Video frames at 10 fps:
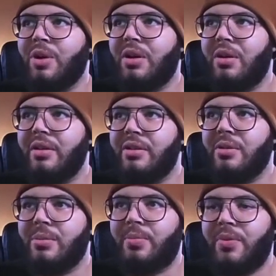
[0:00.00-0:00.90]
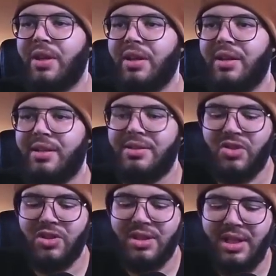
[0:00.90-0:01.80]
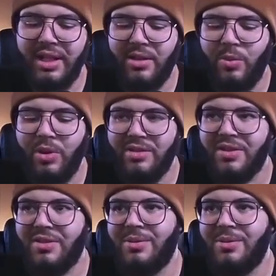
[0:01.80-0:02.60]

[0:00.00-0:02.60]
on your thing, and it's just like, what is it?